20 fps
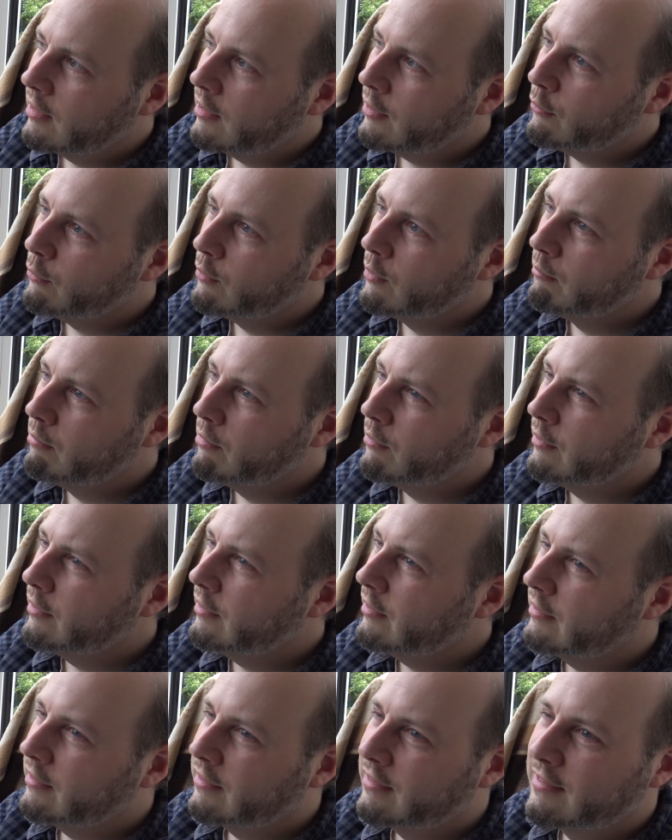At one
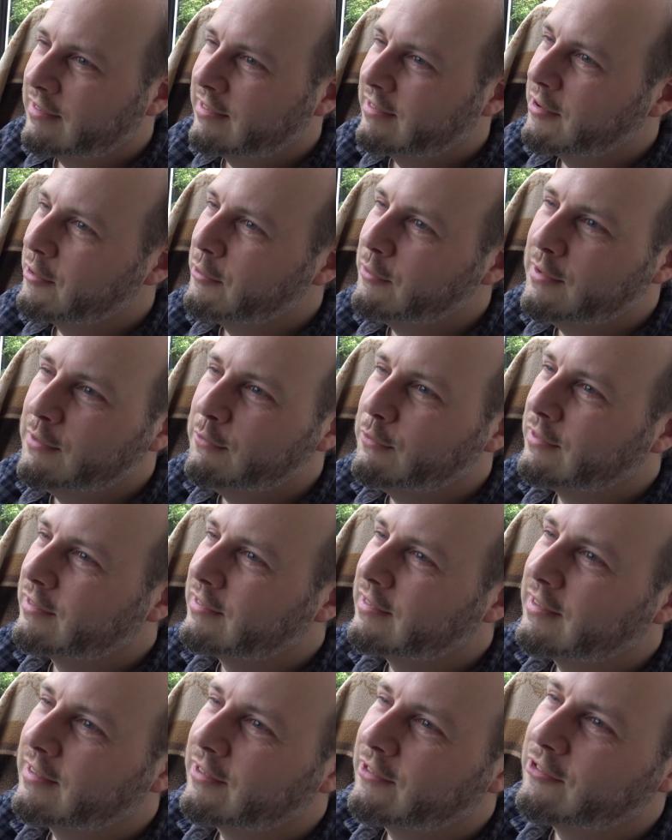point Tony
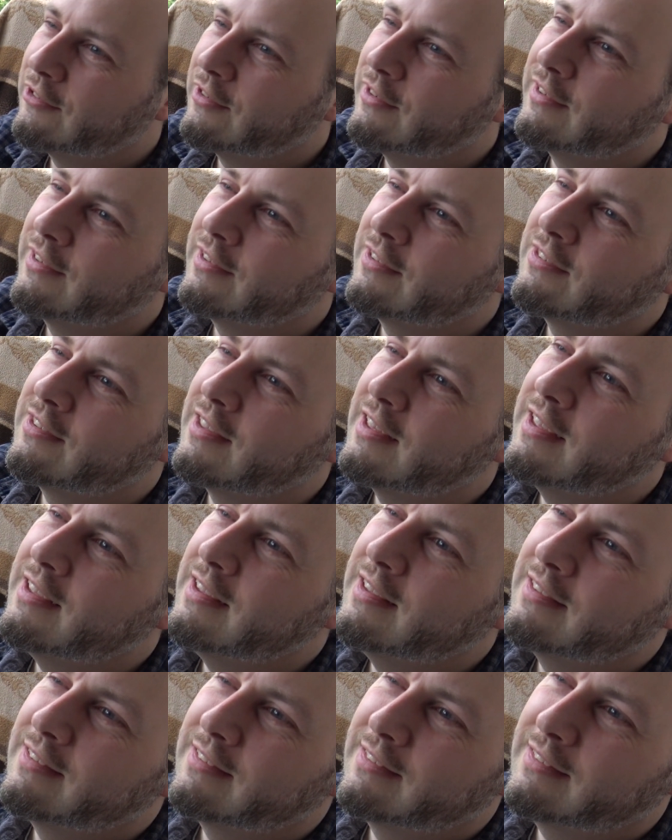was like trying to
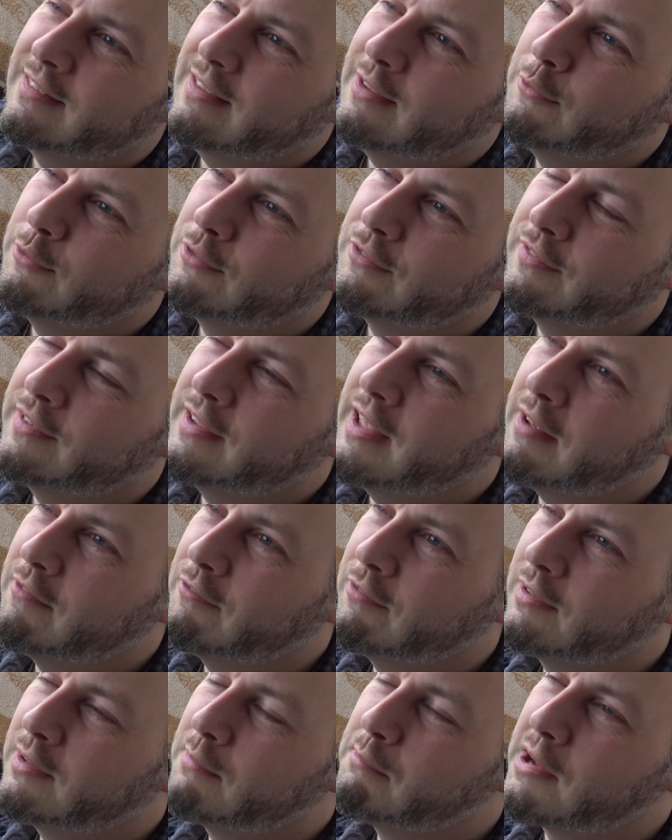say he was
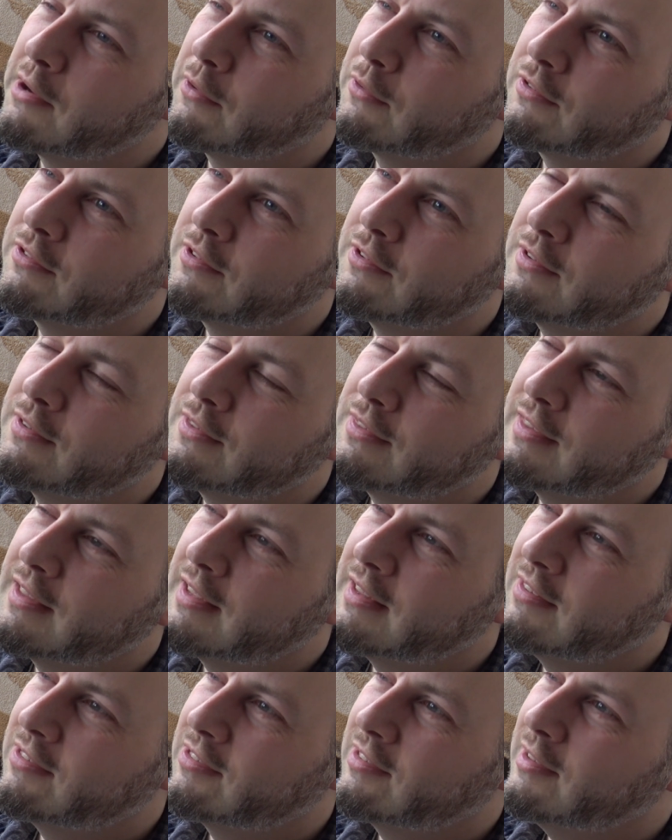forgetful about certain
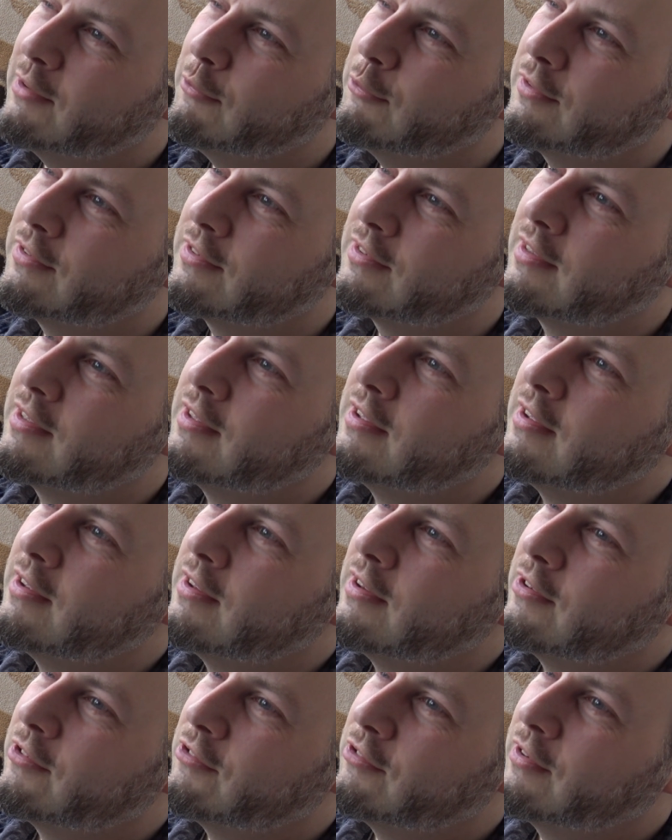things, and he was
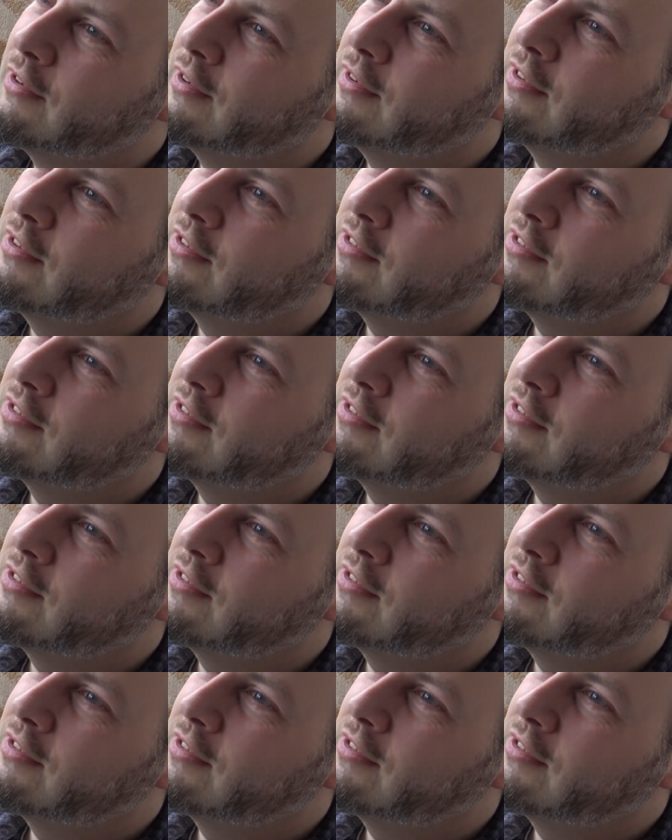trying to